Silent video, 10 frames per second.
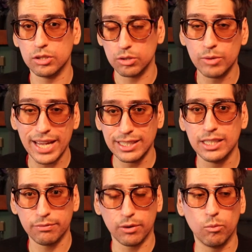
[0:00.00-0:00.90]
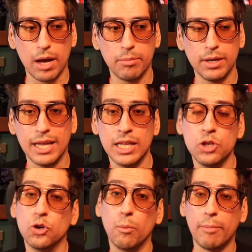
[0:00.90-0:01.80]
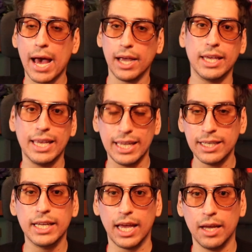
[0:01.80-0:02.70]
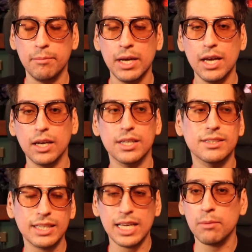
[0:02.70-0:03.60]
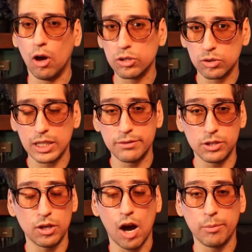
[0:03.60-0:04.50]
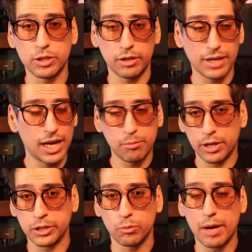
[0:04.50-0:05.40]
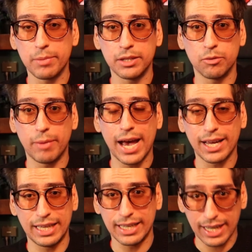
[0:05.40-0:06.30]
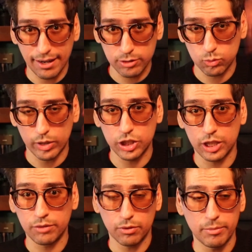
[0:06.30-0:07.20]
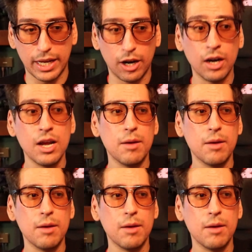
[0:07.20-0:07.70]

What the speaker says: to a different weapon and then you go back in game, because the game also gives you the option of kind of putting your weapon in your back and then kind of switching from there.